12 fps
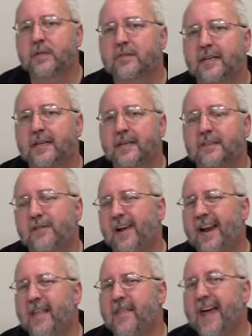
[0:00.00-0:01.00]
22nd, next
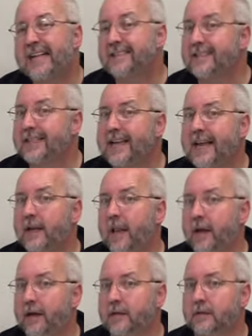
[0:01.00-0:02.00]
Friday. That's the
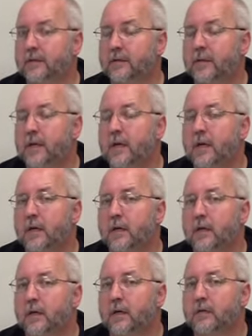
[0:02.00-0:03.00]
deadline.
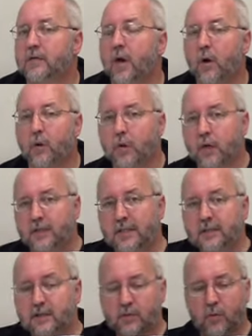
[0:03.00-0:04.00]
So
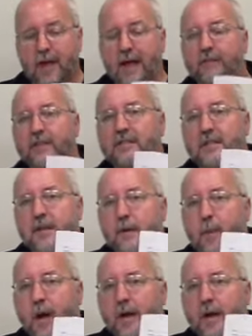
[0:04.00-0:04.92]
teachers will have these in their